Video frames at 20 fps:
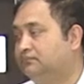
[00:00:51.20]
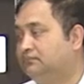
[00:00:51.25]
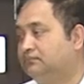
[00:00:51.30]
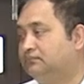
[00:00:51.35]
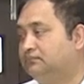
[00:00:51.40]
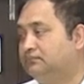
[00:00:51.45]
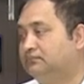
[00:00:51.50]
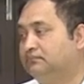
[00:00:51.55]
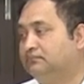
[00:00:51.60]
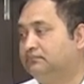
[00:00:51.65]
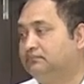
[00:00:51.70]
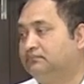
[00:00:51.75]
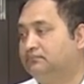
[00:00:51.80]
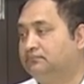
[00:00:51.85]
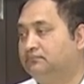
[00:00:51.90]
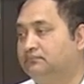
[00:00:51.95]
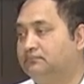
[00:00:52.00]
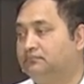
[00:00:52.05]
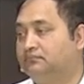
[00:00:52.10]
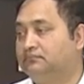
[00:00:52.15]

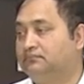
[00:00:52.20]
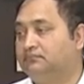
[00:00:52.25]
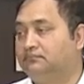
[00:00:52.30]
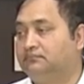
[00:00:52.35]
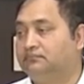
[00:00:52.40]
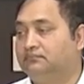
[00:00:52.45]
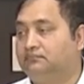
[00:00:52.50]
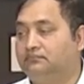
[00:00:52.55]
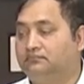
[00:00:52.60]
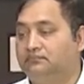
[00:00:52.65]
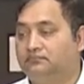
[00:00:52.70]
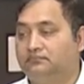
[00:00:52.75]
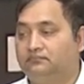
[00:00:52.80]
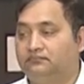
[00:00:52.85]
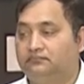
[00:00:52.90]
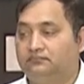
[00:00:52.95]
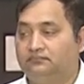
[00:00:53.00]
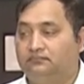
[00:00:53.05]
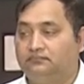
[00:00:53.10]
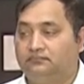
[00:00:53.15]

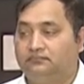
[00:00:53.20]
Nobody speaks.